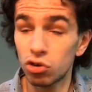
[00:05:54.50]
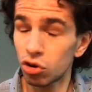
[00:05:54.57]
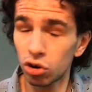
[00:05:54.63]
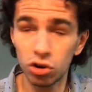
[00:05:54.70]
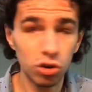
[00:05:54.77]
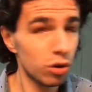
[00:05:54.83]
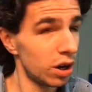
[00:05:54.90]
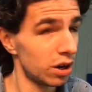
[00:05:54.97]

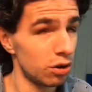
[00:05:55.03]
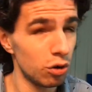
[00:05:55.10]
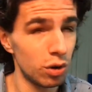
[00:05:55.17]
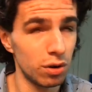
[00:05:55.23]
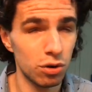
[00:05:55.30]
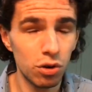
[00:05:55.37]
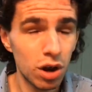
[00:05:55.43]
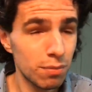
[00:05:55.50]
sure, you can
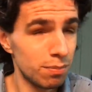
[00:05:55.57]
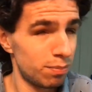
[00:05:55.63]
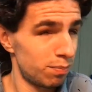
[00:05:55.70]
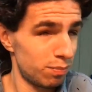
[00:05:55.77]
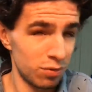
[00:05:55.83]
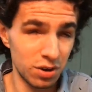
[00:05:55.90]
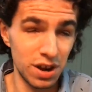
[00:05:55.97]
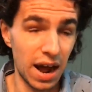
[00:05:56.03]
do it. You
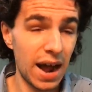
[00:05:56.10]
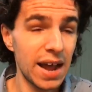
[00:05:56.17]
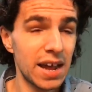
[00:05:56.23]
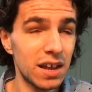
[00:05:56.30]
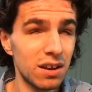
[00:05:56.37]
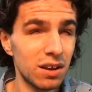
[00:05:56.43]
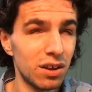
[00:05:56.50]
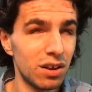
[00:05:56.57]
can
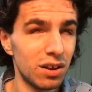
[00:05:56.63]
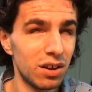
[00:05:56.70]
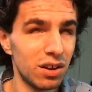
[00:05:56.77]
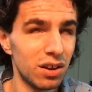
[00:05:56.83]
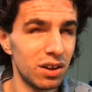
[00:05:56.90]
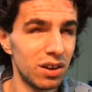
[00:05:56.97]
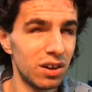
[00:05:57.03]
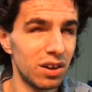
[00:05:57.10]
diet
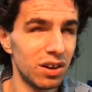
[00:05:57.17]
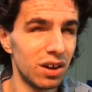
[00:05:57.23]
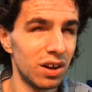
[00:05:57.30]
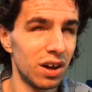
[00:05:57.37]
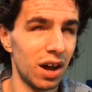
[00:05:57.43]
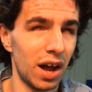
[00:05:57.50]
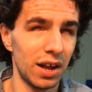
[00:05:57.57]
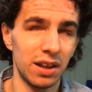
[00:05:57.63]

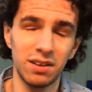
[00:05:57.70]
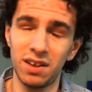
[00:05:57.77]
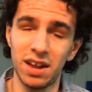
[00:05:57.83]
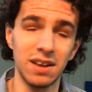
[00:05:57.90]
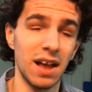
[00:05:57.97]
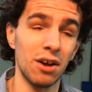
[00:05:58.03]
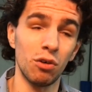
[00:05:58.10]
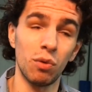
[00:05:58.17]

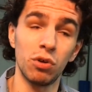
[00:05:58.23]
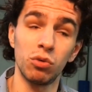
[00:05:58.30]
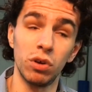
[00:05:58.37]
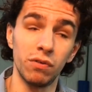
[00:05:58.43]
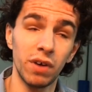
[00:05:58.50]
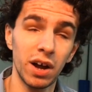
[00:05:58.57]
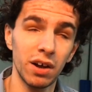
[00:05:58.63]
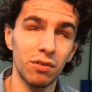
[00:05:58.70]
to get down to
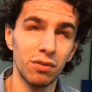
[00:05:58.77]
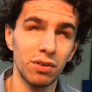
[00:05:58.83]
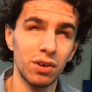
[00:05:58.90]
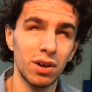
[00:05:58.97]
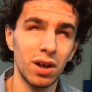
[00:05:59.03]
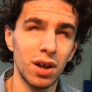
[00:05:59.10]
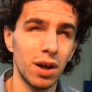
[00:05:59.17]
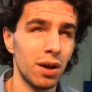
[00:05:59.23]
125.
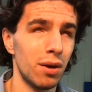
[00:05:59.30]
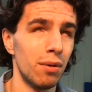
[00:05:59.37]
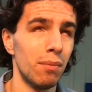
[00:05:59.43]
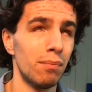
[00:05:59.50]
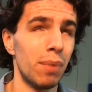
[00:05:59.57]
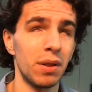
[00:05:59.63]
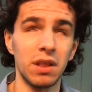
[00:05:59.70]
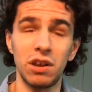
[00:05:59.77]

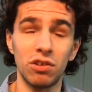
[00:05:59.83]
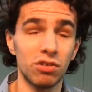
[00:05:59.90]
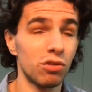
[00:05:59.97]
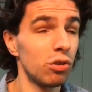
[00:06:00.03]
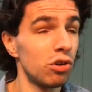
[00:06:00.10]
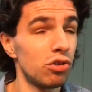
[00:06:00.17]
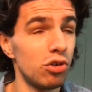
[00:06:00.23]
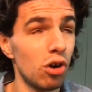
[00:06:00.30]
But then as
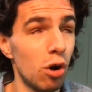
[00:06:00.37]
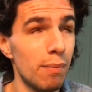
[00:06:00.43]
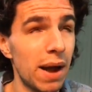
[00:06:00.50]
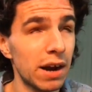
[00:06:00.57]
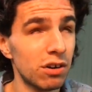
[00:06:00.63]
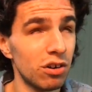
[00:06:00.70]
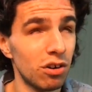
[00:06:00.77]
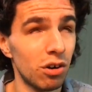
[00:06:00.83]
soon as you go
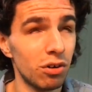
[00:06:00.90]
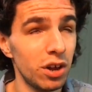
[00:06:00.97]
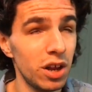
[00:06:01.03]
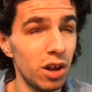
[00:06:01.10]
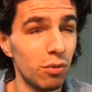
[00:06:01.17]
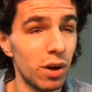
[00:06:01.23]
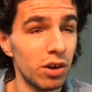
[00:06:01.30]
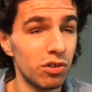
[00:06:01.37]
back to your old
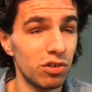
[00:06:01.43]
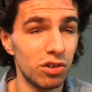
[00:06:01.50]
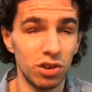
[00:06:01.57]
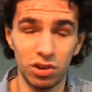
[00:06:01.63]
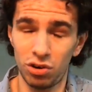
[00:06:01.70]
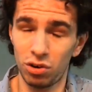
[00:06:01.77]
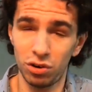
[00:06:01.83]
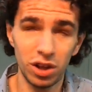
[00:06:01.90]
eating
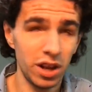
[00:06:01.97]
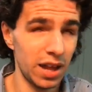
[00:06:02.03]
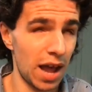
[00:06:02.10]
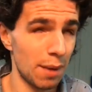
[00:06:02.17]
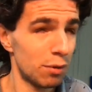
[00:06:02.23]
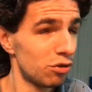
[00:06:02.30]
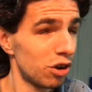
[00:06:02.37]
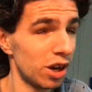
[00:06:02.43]
ways, your old
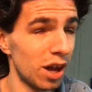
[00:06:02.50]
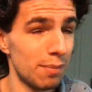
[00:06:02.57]
eating habits,